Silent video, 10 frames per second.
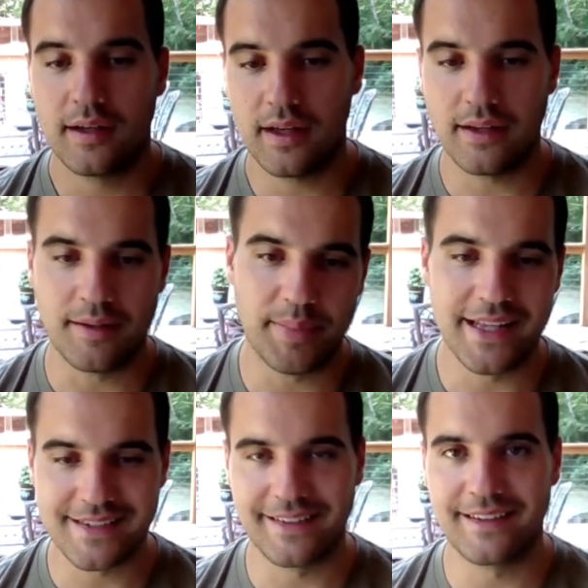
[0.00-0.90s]
it
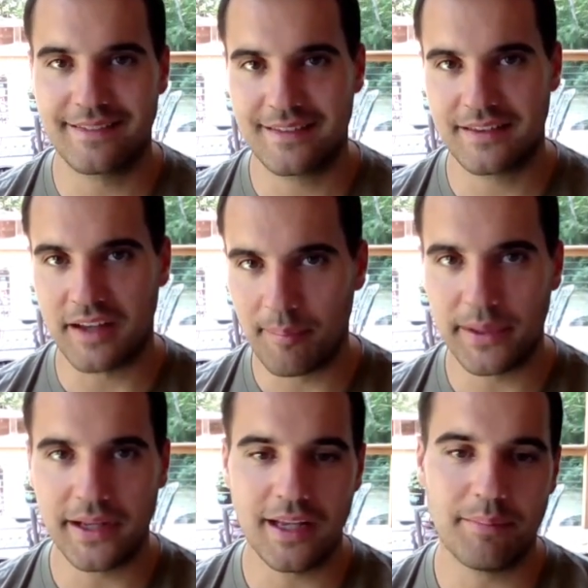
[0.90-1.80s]
depends on the
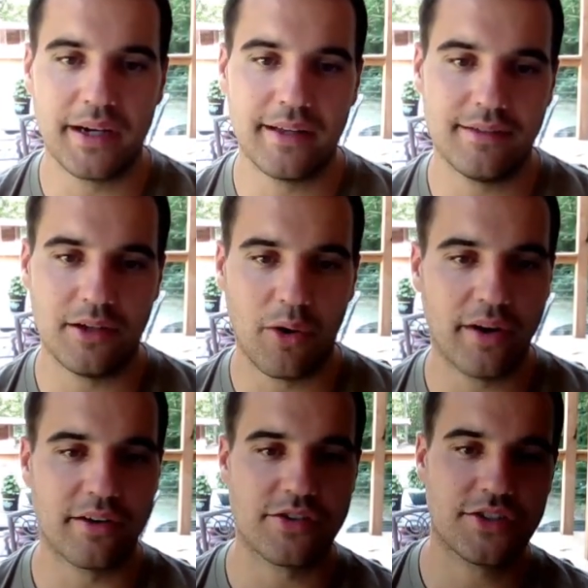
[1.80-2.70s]
company, but under